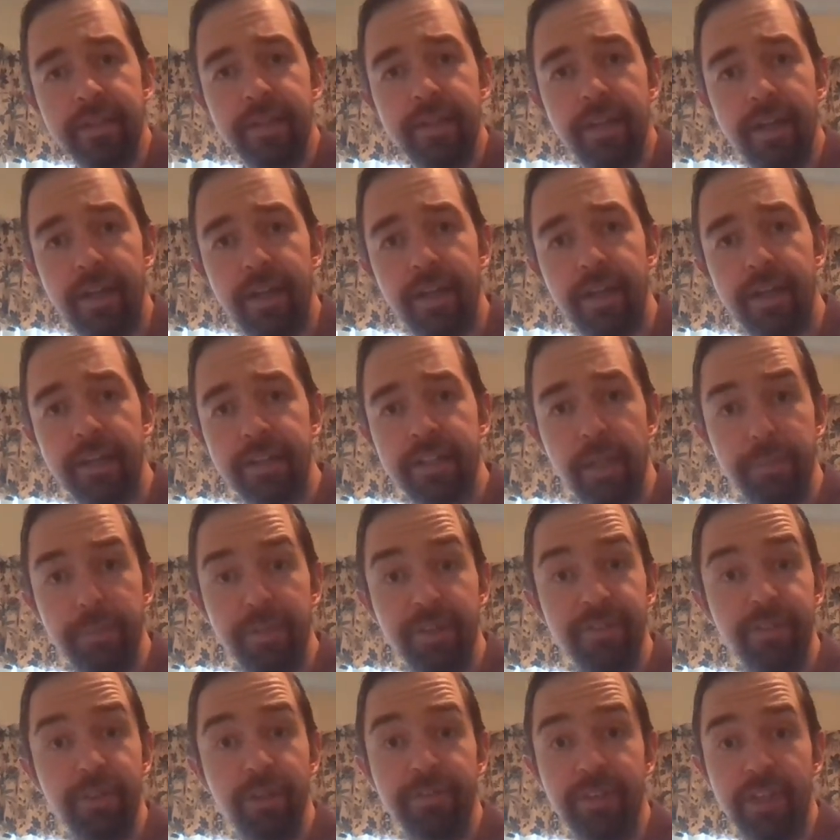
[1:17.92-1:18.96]
A couple
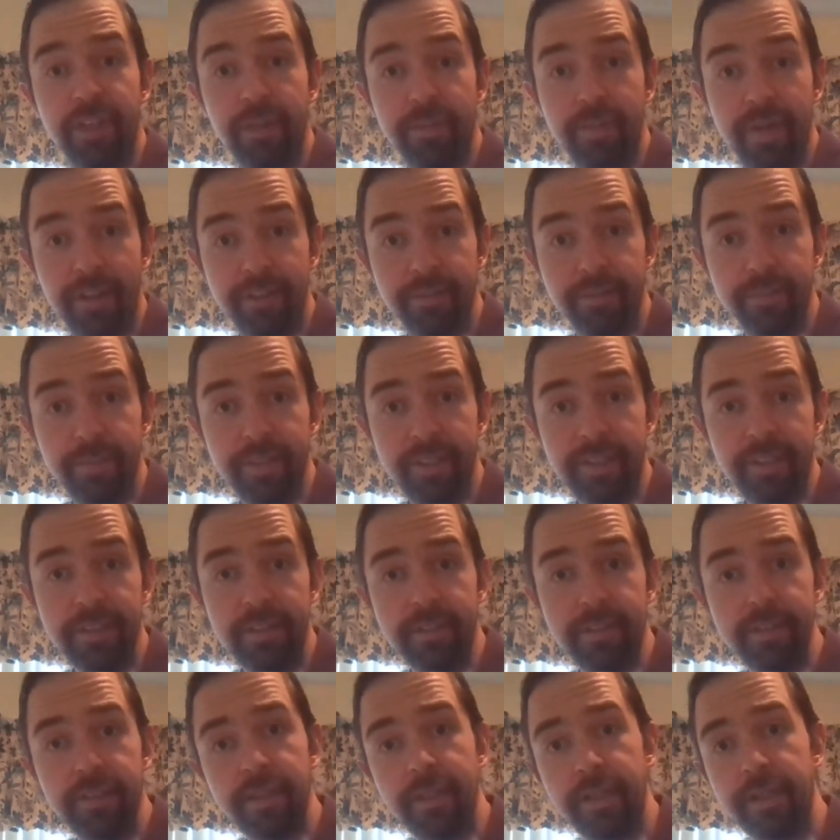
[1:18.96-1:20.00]
of you have emailed me
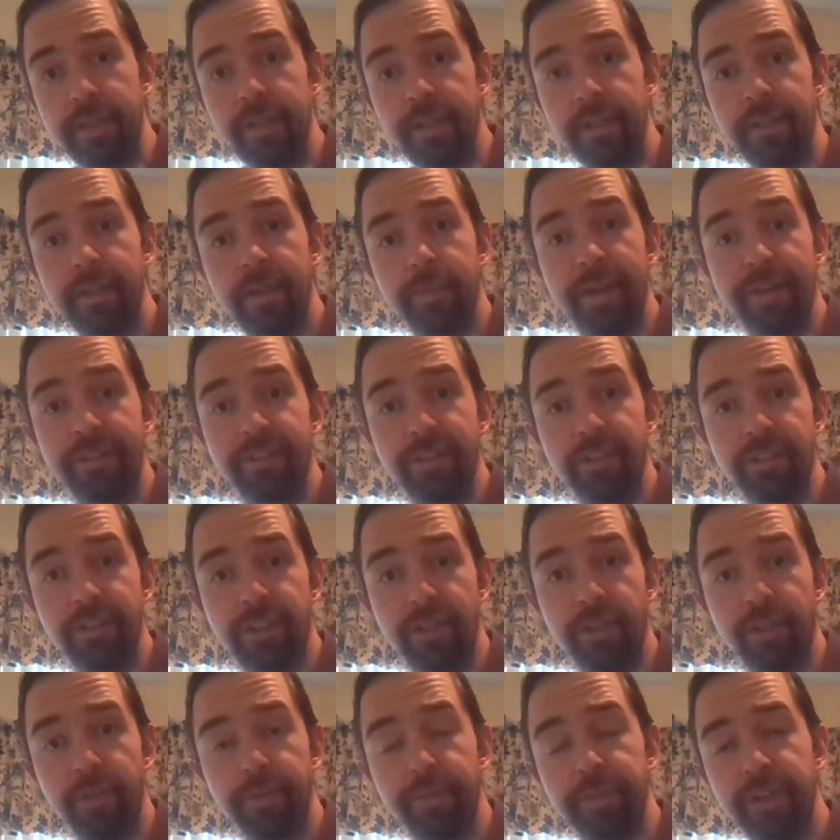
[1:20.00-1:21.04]
about the
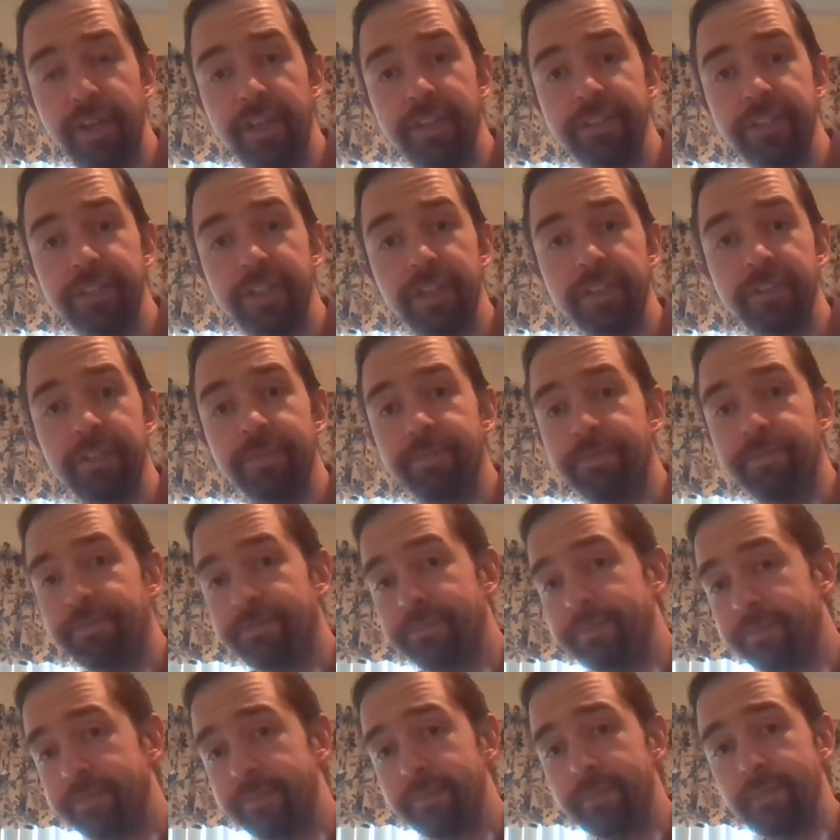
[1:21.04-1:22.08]
journal project.
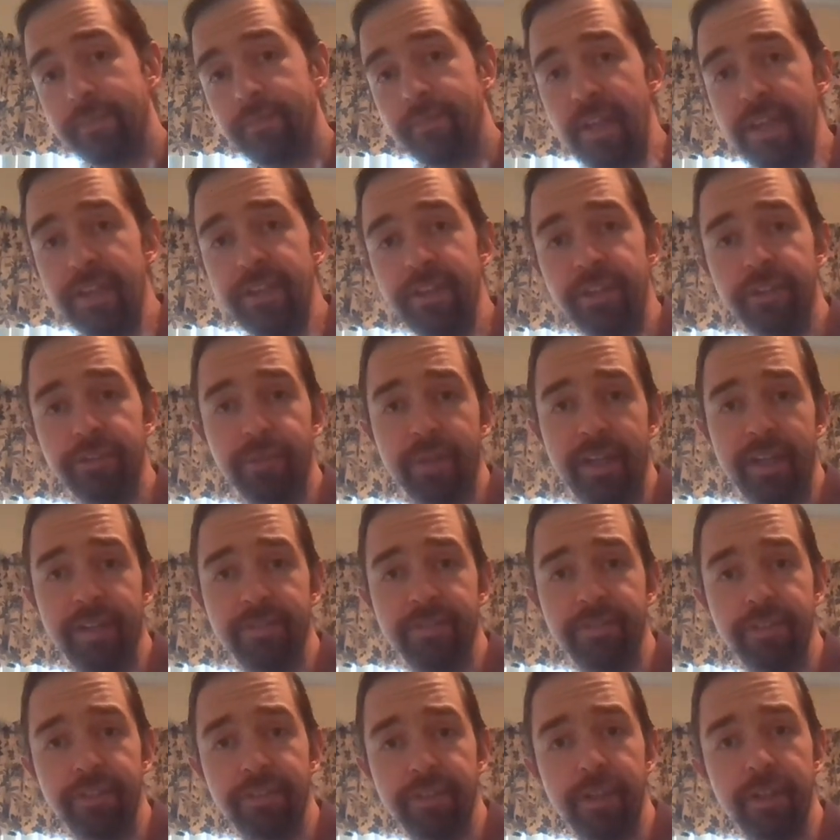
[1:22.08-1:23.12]
Here's what I have
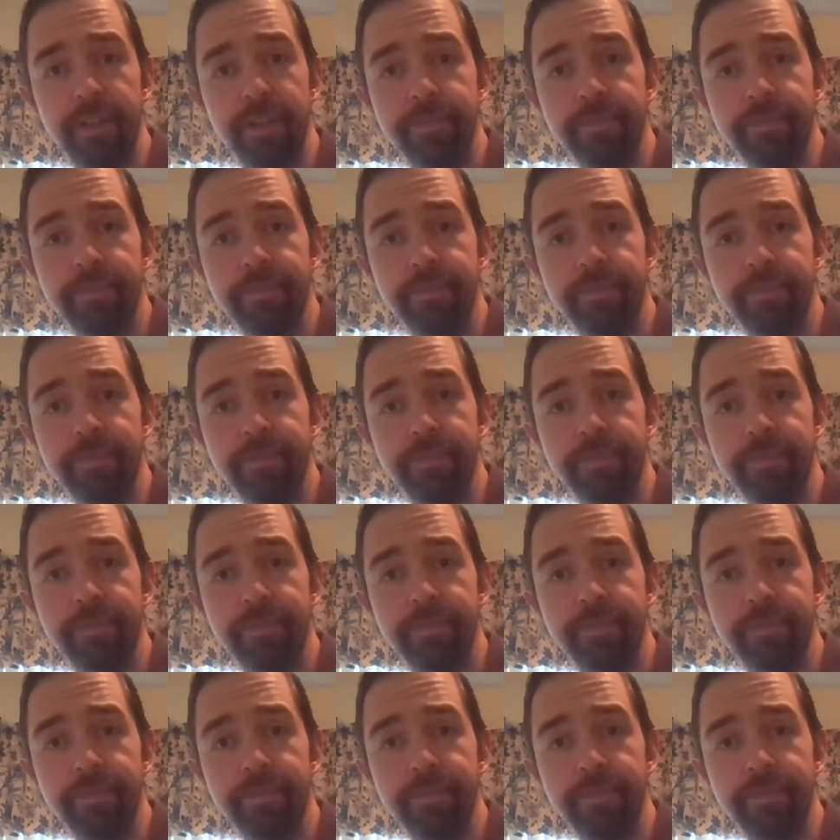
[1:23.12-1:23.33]
to say.